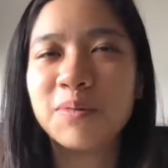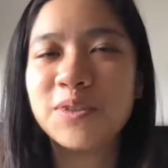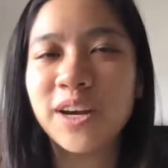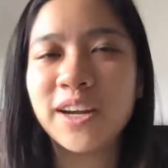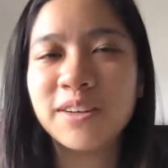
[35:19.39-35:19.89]

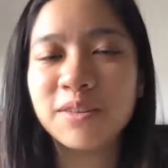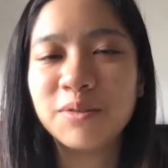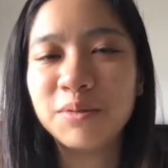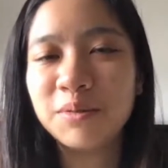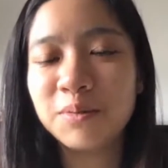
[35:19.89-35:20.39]
try to
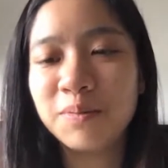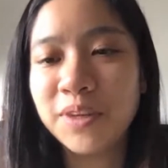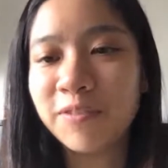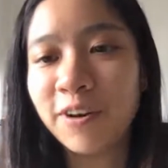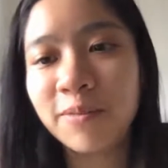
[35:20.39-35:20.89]
do to
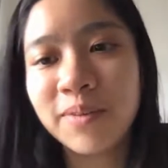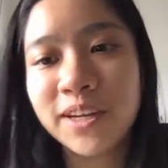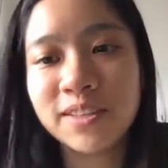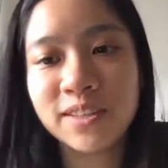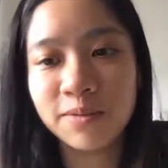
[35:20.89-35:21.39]
beef up my
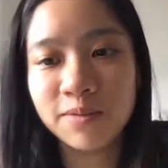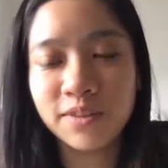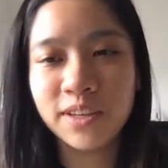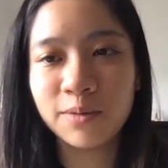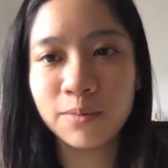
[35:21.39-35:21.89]

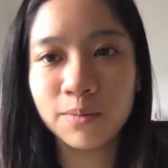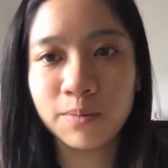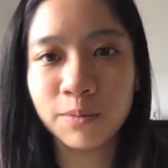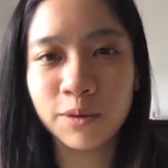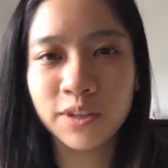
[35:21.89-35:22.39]
CV
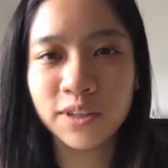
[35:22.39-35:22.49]
would